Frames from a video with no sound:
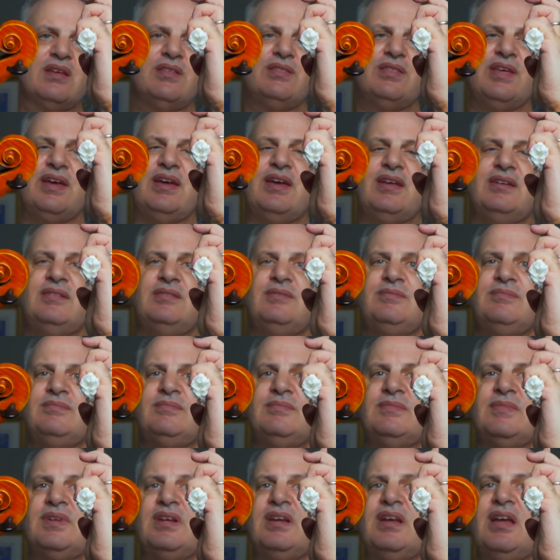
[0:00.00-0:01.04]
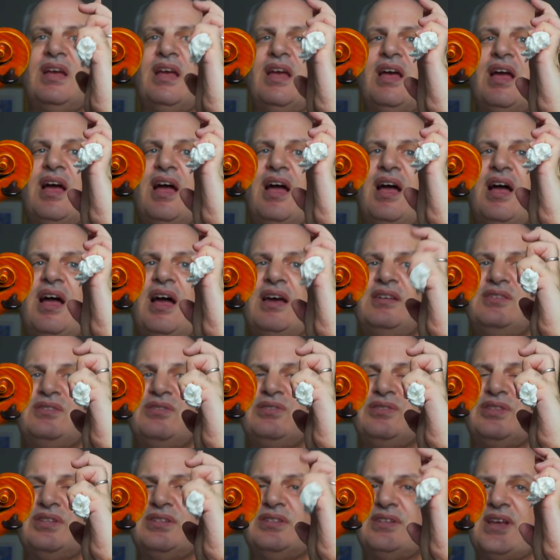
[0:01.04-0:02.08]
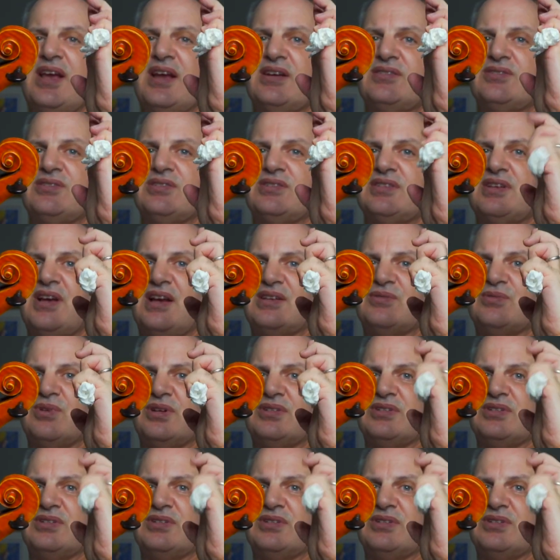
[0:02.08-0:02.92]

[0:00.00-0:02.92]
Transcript: Then I do this exercise where I